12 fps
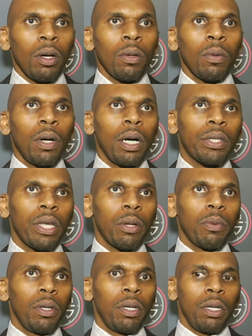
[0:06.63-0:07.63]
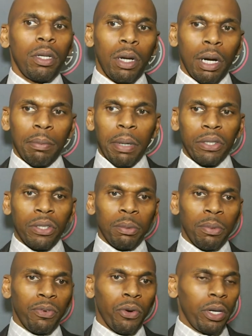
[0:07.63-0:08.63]
Well, I think our message
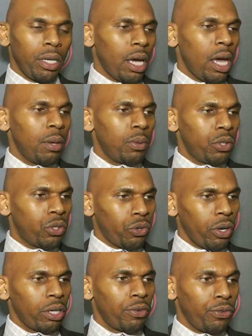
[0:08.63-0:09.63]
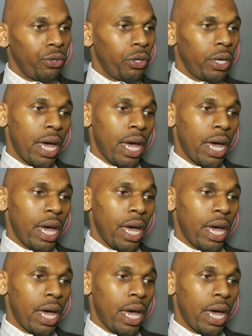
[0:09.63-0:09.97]
before the game was to shrink the floor.